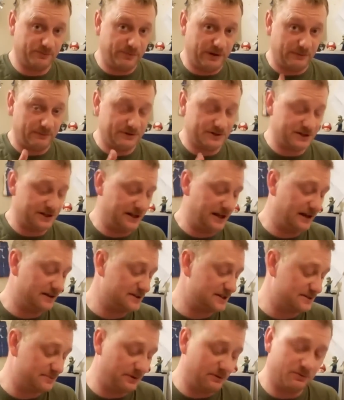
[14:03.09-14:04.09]
publishing
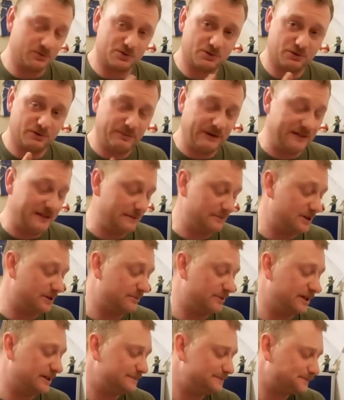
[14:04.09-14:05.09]
houses, but we'll talk about them
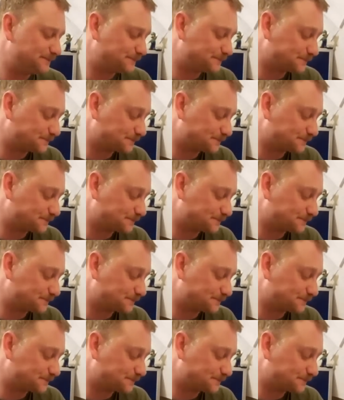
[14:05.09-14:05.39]
in a minute.